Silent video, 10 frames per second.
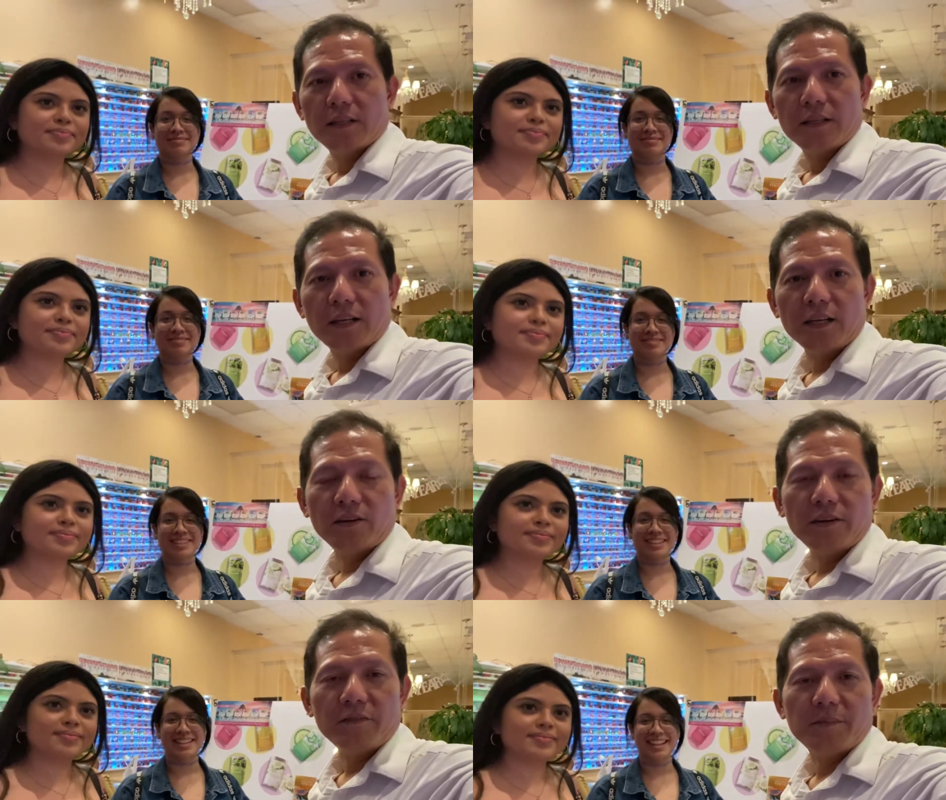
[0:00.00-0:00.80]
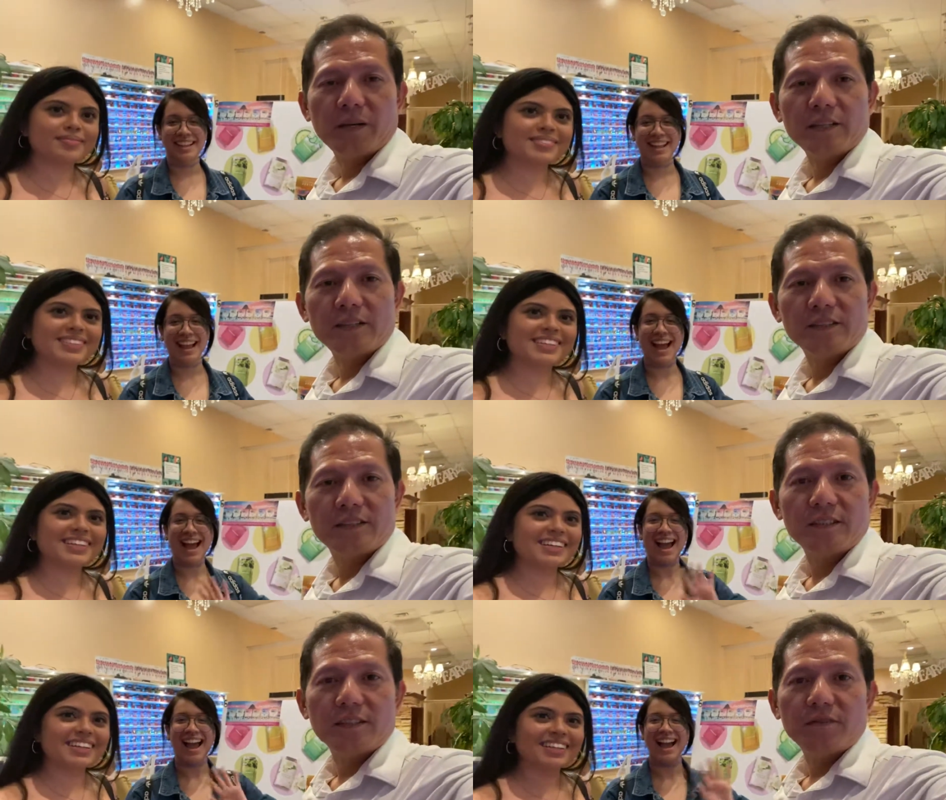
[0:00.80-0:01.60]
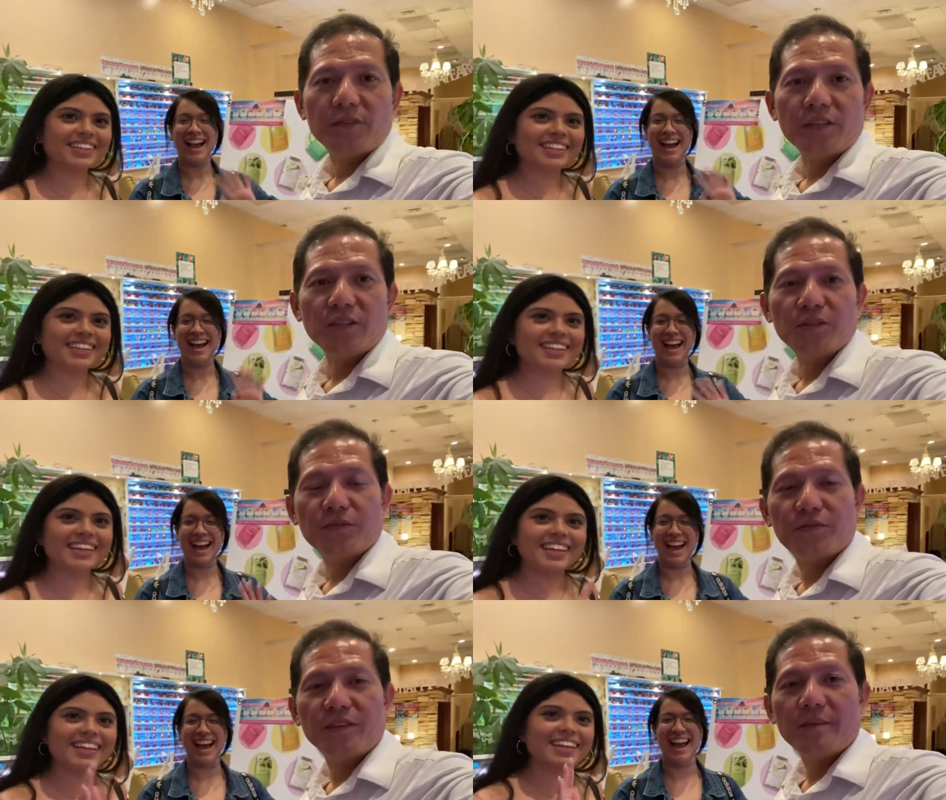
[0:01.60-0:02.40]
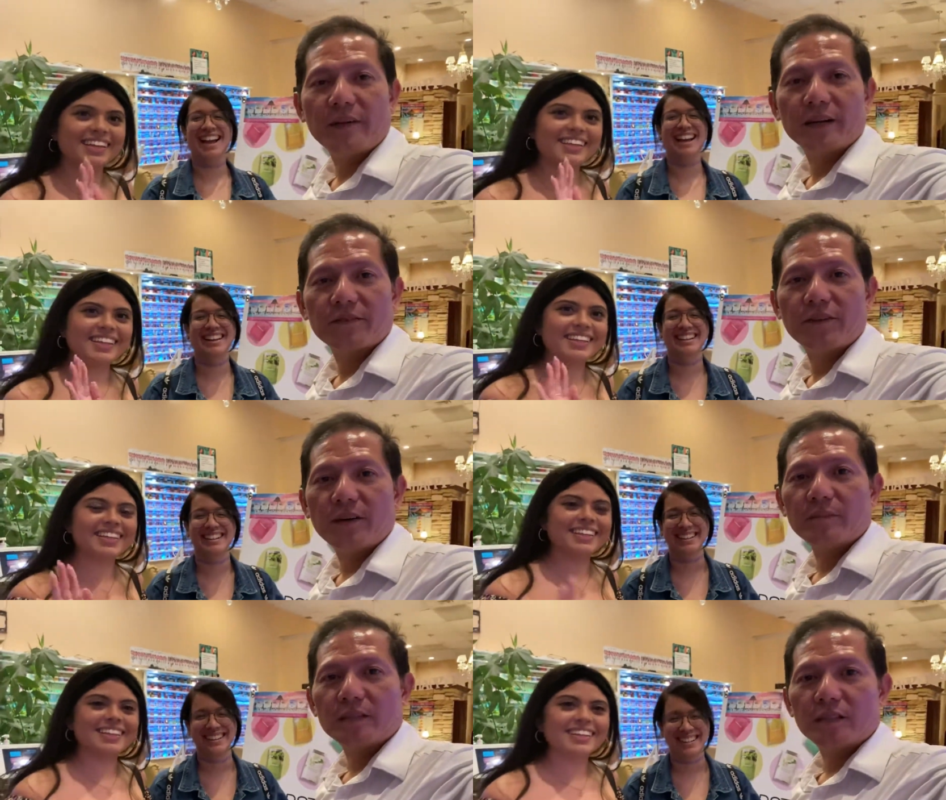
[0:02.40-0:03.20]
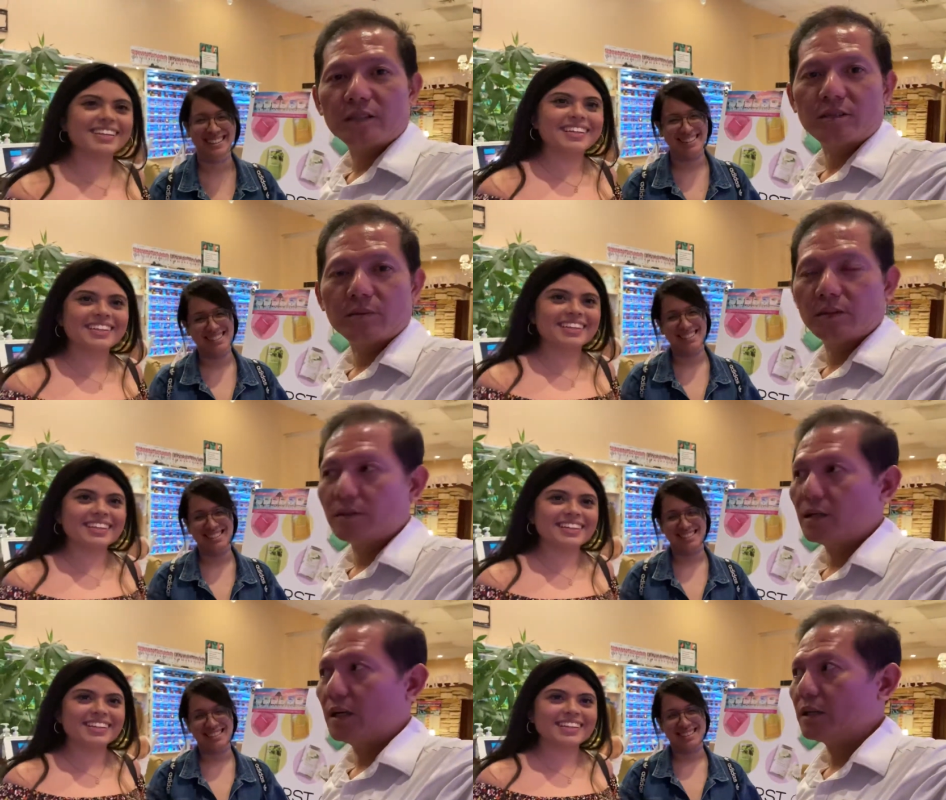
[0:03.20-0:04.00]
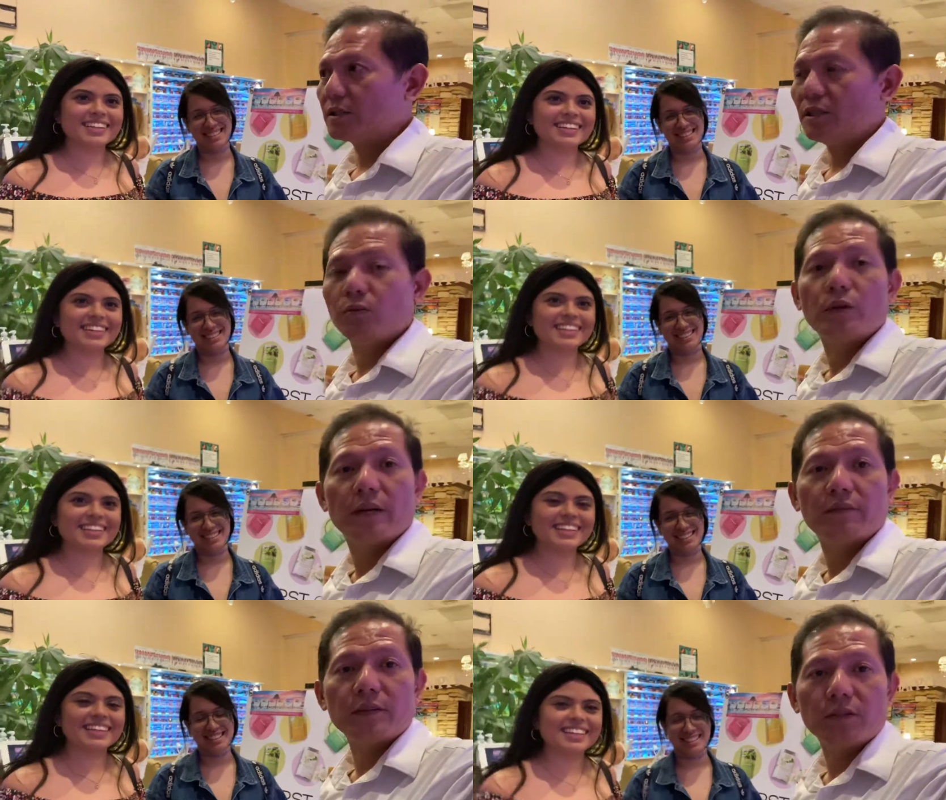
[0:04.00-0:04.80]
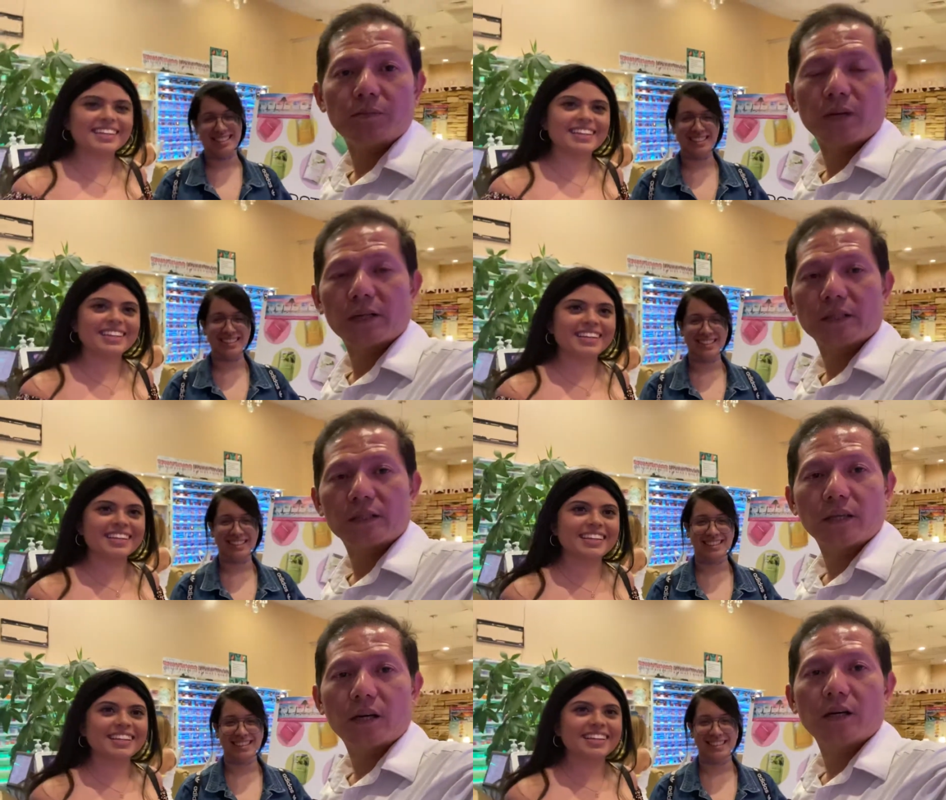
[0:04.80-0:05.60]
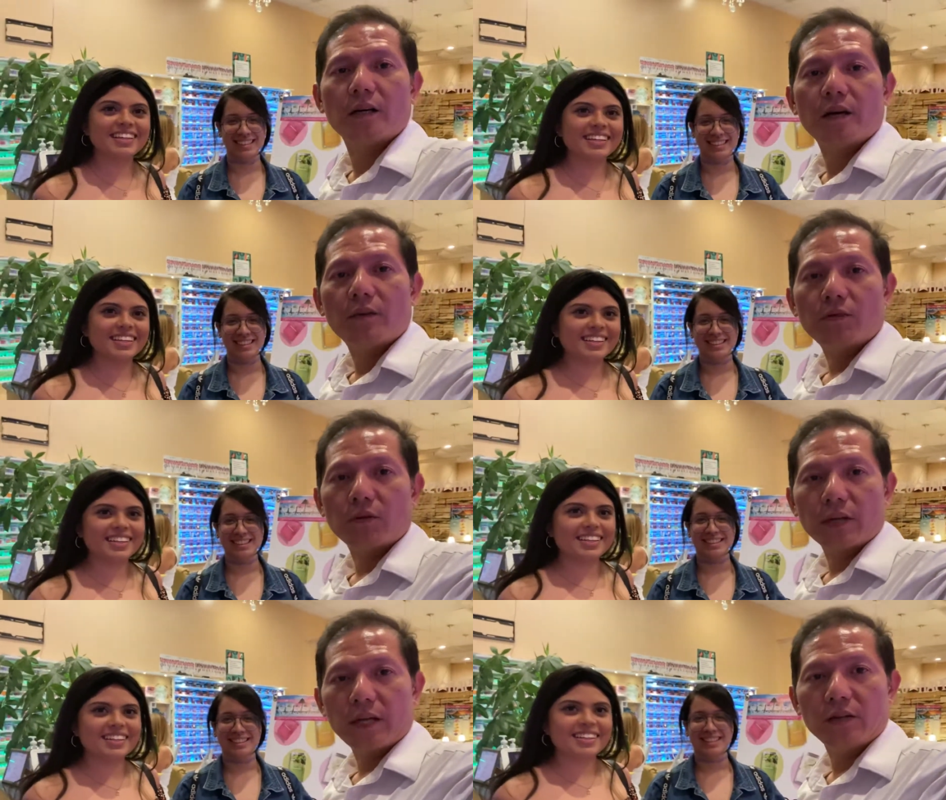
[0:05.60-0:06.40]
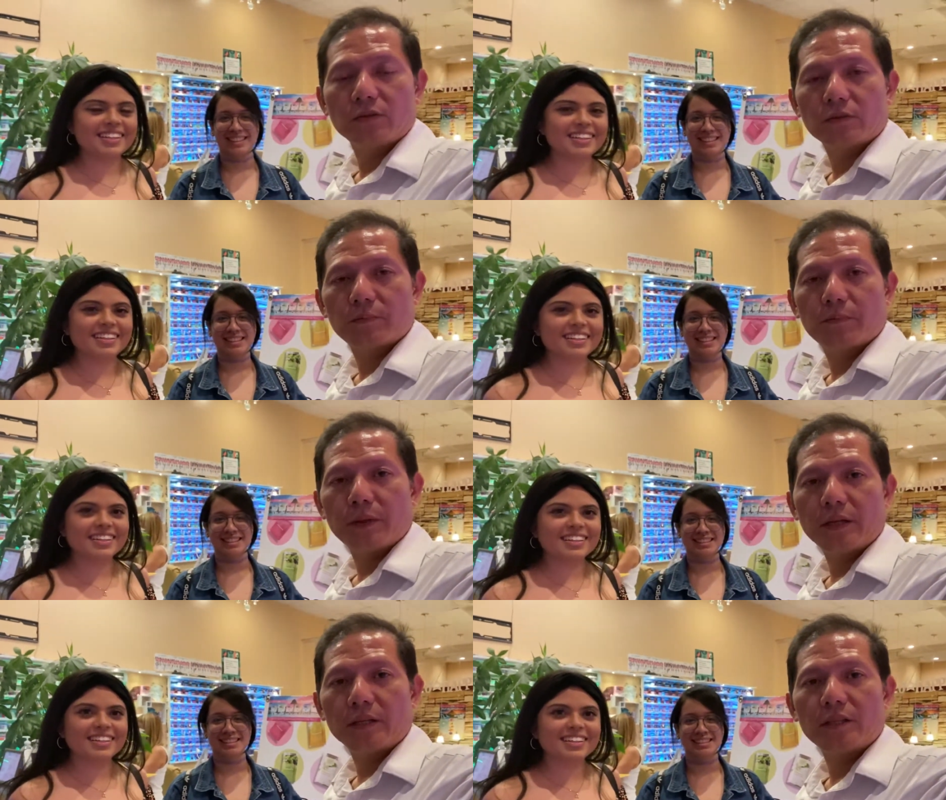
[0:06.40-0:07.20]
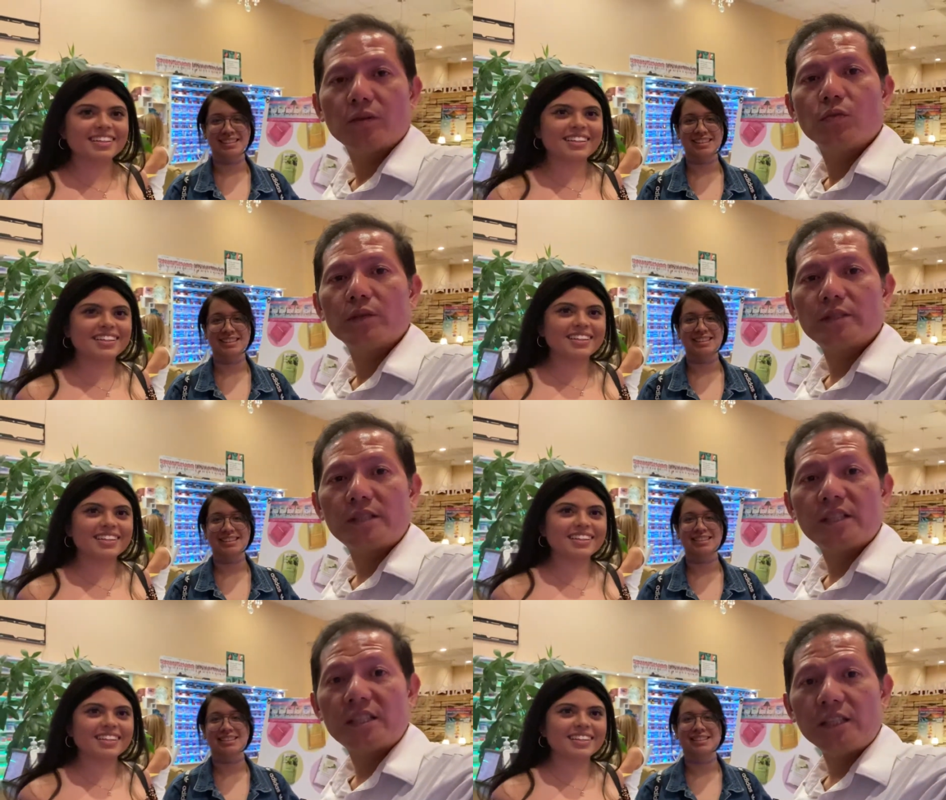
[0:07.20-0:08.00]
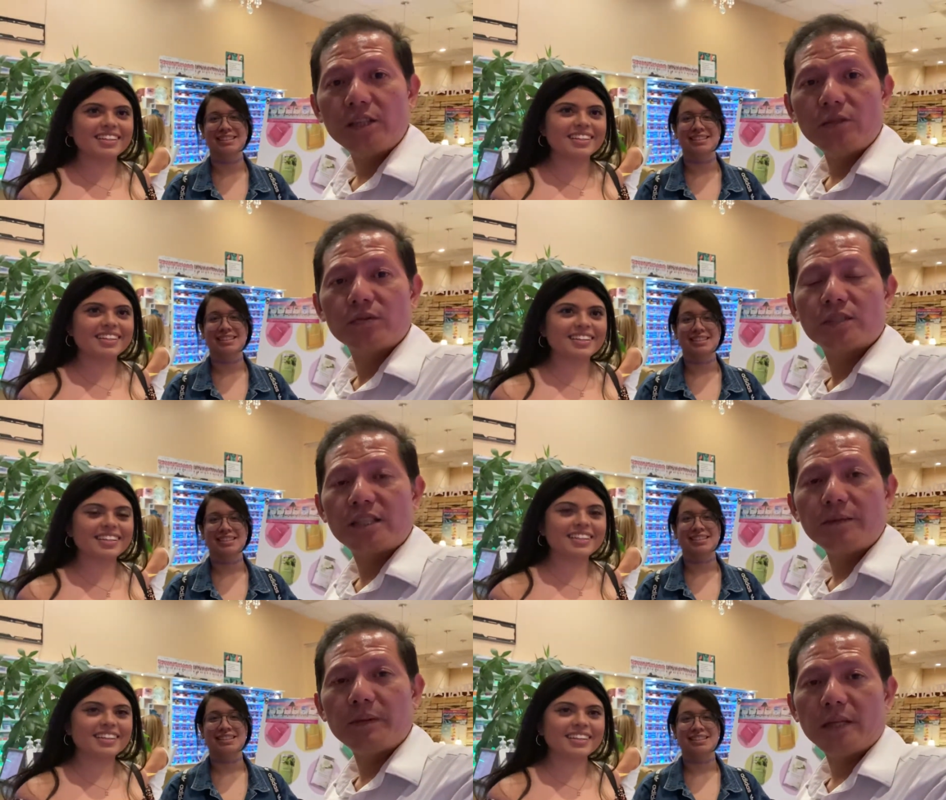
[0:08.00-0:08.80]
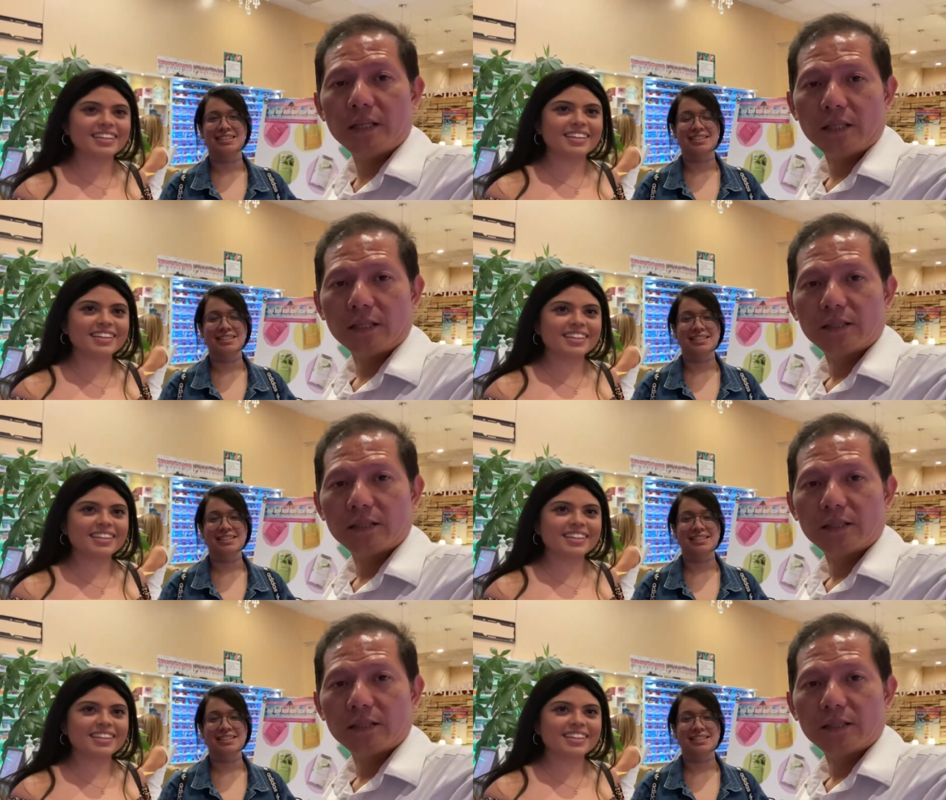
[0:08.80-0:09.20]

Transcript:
Speaker 1: Hello everybody, this is the video feedback from the customer uh, since we have a new product called Volcano Pedicure with new CBD.